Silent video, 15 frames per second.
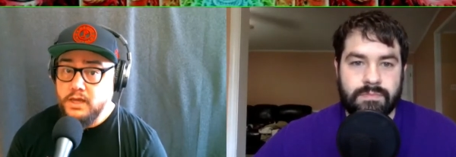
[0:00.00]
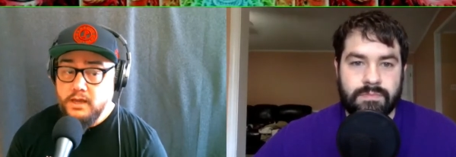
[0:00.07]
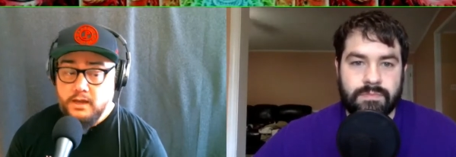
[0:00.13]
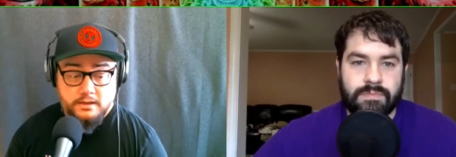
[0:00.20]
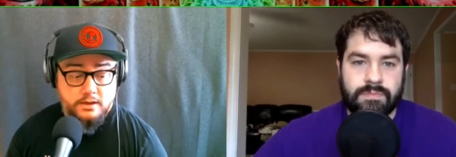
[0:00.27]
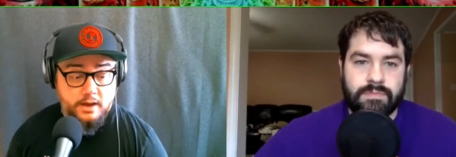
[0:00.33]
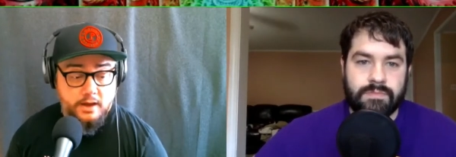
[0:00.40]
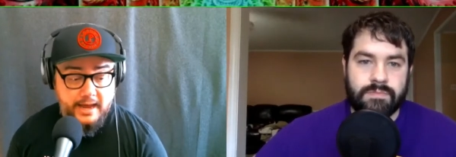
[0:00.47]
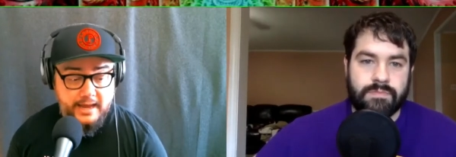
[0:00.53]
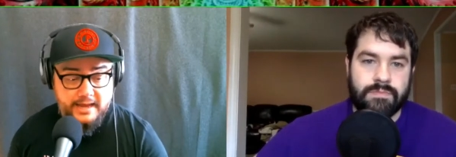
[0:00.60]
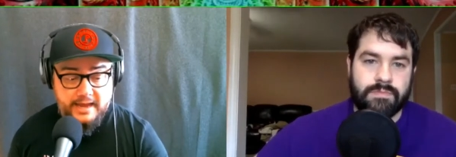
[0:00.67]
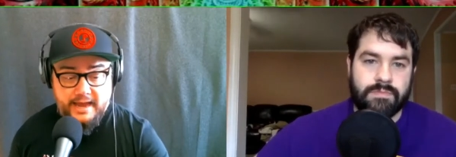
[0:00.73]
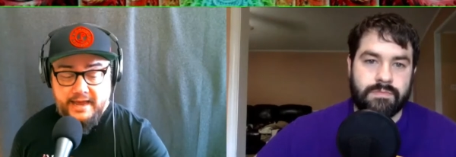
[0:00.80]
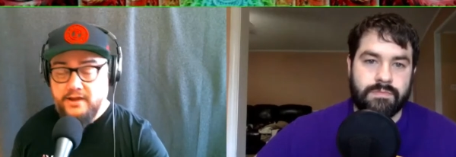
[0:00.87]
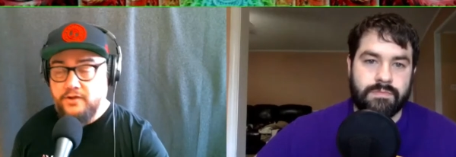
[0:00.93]
Speaker 1: No, I,
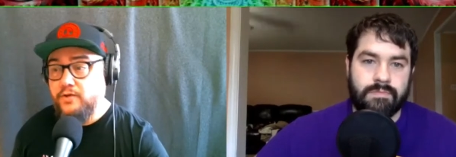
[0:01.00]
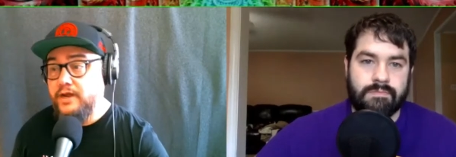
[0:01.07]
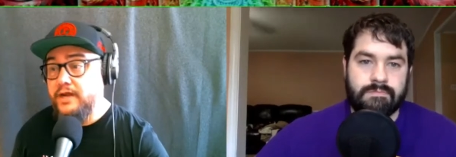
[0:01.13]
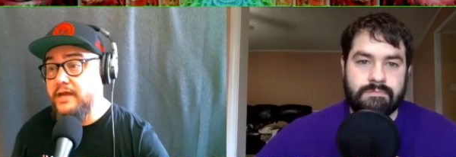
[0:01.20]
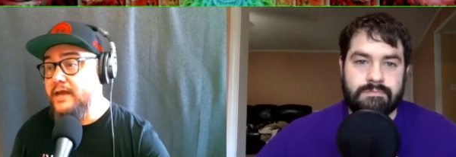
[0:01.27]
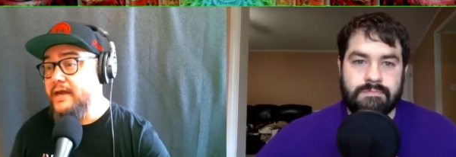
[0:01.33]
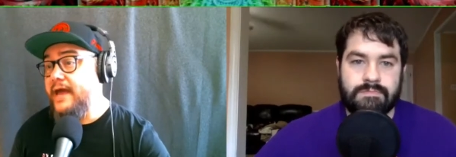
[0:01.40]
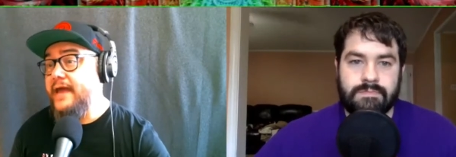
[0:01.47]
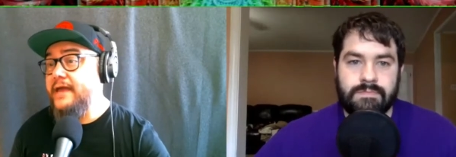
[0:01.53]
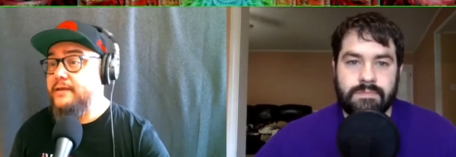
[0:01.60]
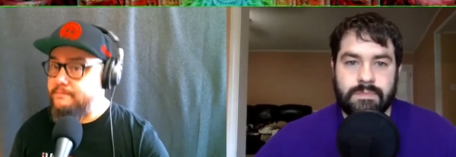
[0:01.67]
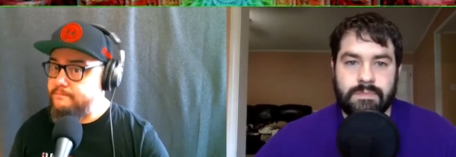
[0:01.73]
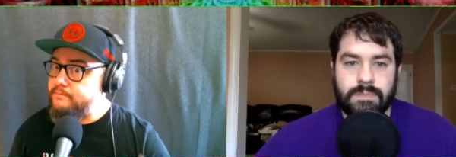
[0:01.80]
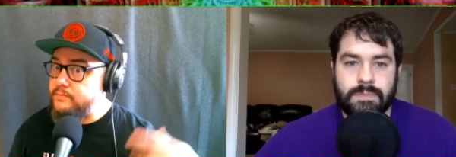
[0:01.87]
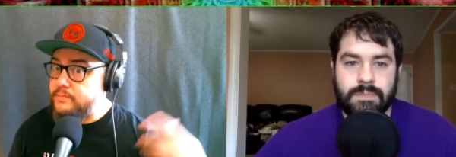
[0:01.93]
I agree,
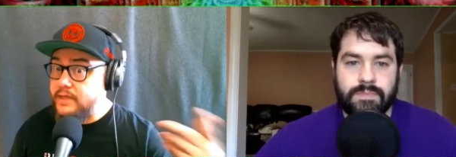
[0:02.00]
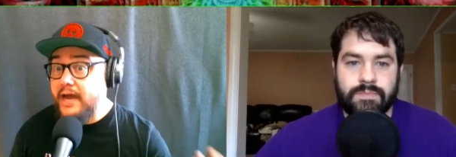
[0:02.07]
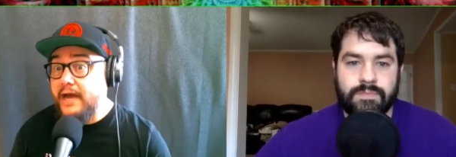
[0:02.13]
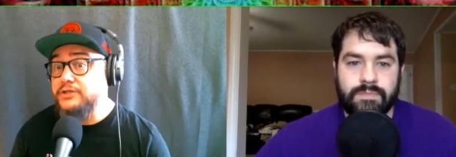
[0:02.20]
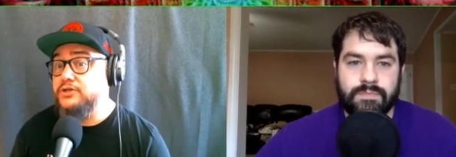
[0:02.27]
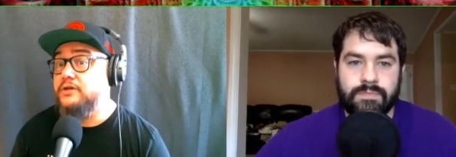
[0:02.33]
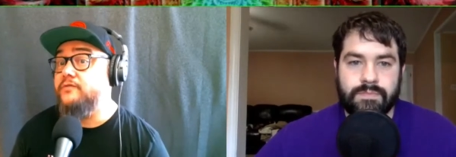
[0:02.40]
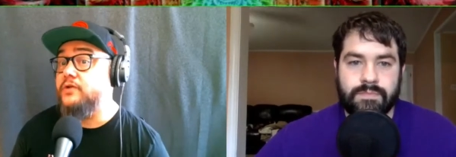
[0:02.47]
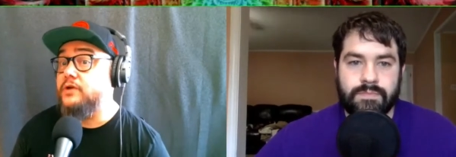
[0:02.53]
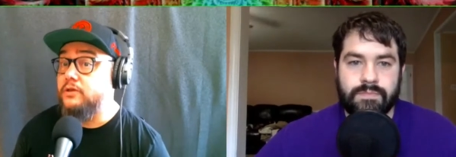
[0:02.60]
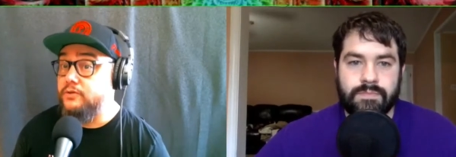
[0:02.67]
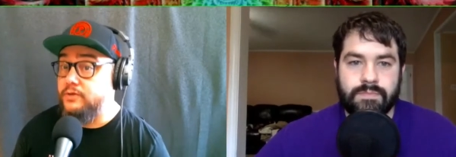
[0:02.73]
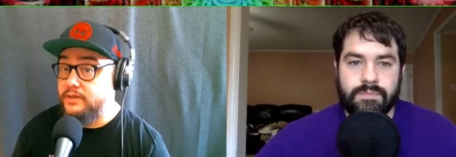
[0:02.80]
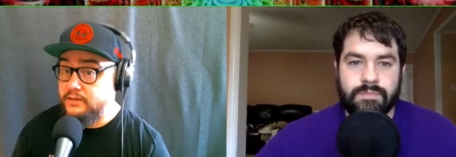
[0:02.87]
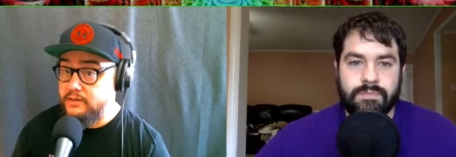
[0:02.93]
and yeah, I should have
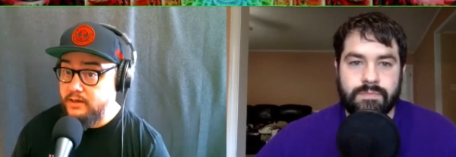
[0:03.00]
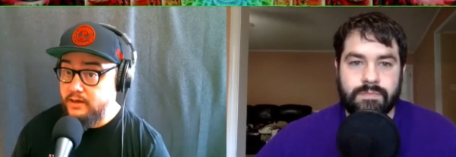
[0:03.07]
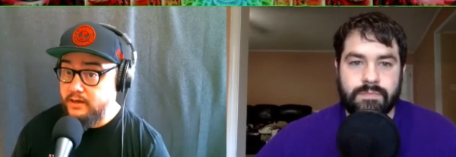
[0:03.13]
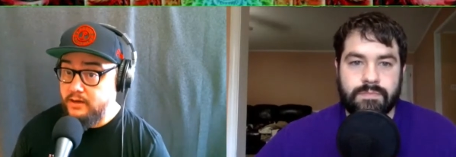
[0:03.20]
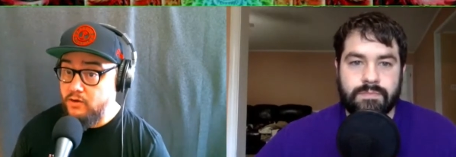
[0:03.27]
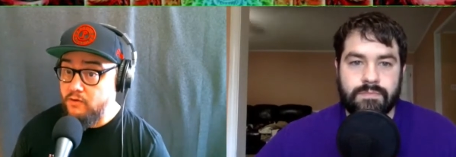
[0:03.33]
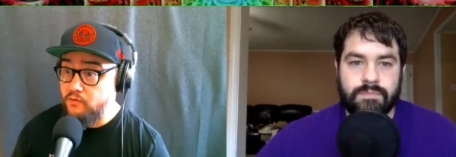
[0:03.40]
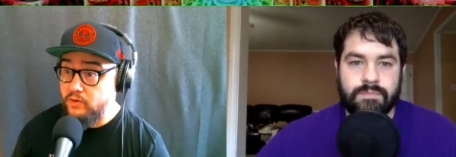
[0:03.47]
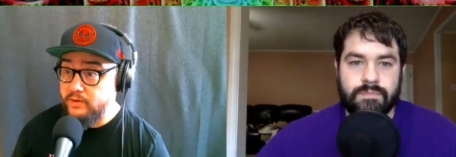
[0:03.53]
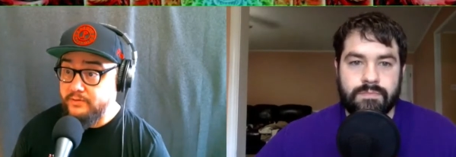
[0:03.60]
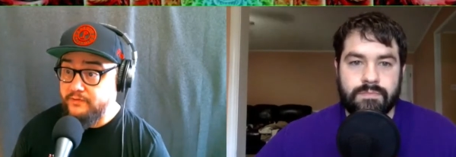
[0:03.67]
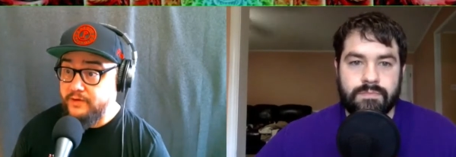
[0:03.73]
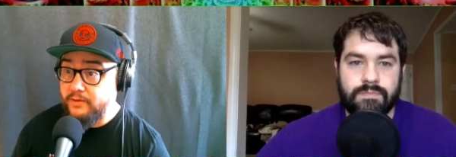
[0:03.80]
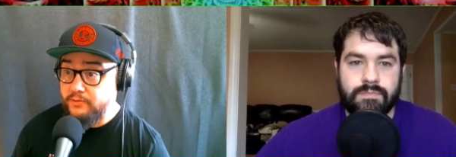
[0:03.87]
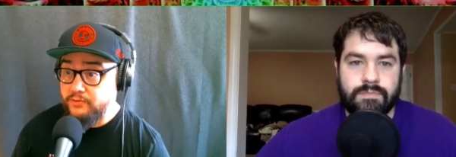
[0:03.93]
included uh, Overeem's
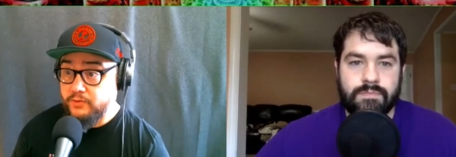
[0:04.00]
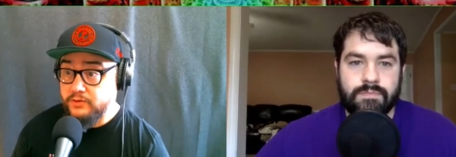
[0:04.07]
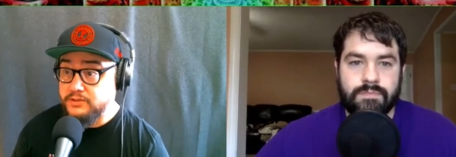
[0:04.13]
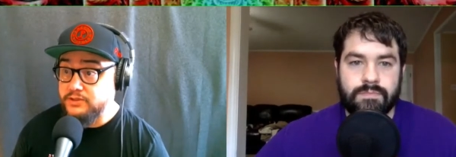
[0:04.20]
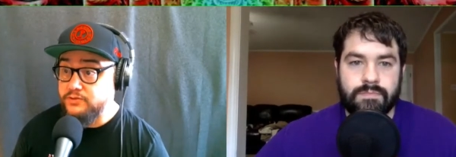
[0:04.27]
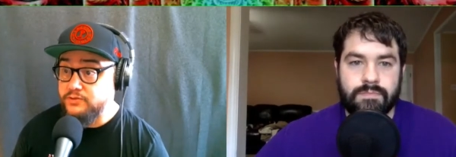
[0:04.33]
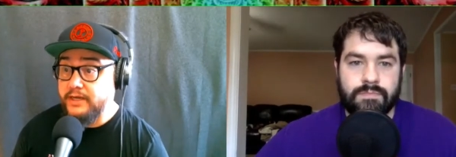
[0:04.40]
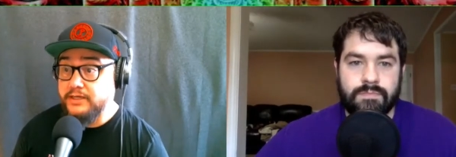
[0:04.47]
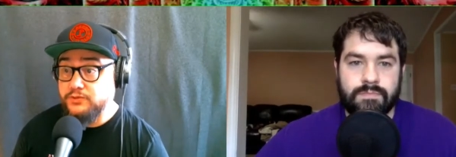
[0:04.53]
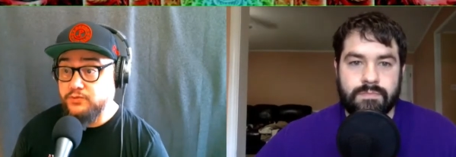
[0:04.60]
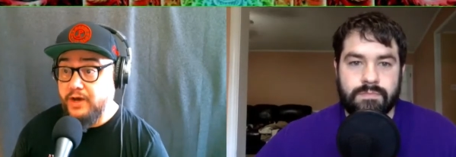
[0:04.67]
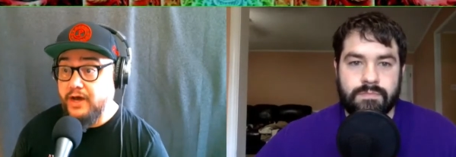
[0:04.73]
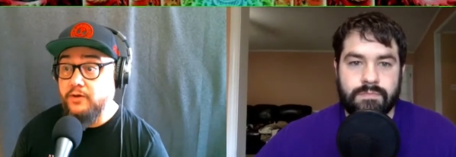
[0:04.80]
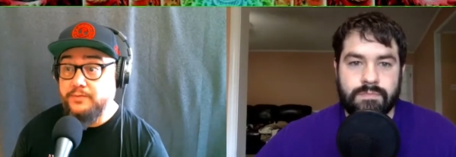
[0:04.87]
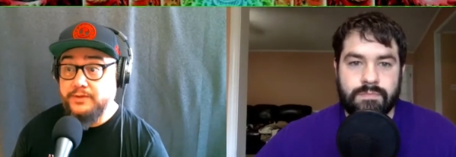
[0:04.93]
fight with Rozenstruik as
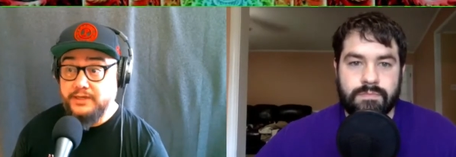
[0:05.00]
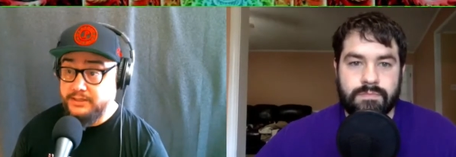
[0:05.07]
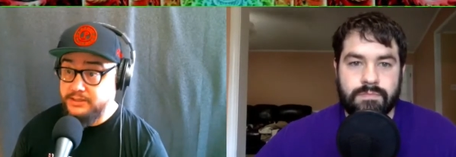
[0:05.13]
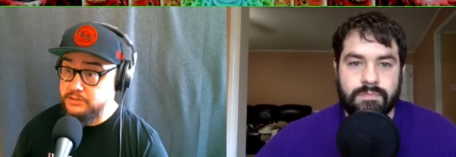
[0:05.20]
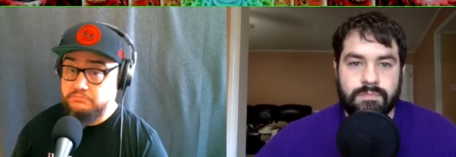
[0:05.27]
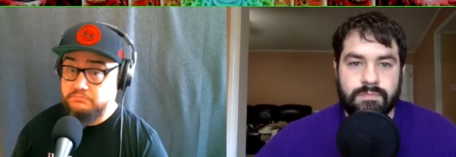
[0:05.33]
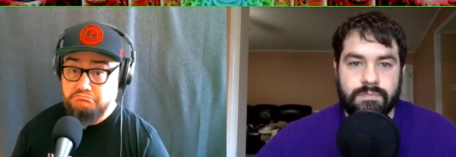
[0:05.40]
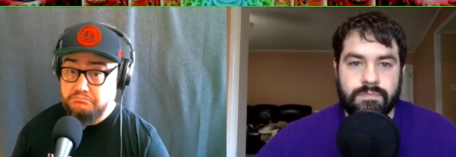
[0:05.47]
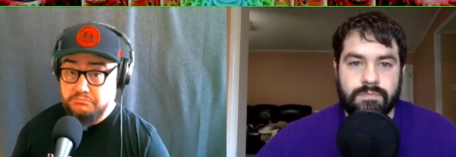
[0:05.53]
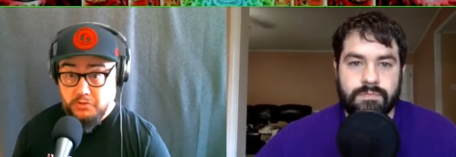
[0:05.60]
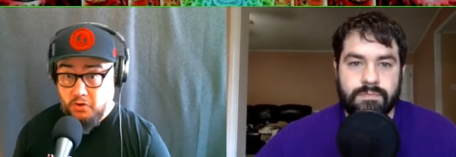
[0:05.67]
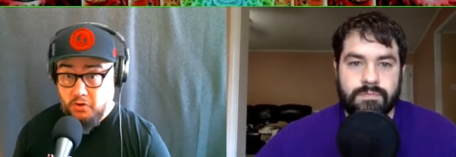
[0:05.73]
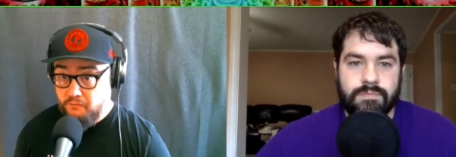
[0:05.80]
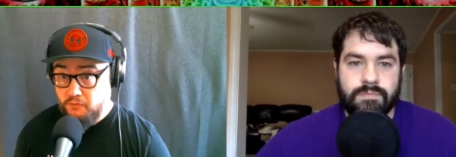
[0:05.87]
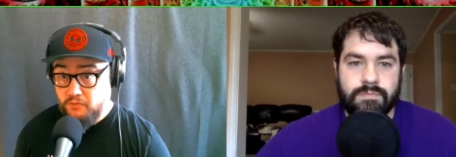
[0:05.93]
well because
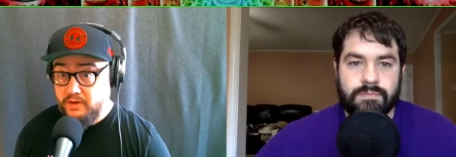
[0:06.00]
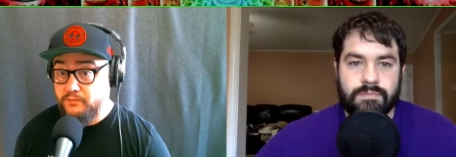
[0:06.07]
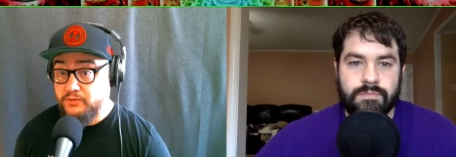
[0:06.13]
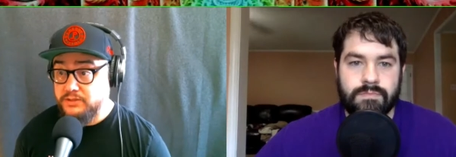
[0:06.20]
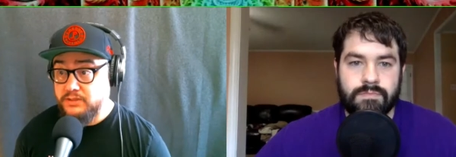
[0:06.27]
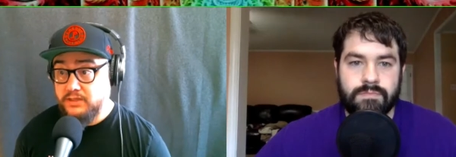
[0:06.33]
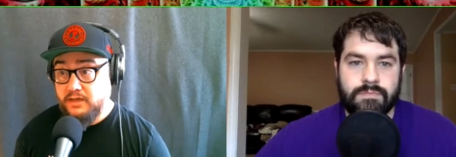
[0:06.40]
Overeem was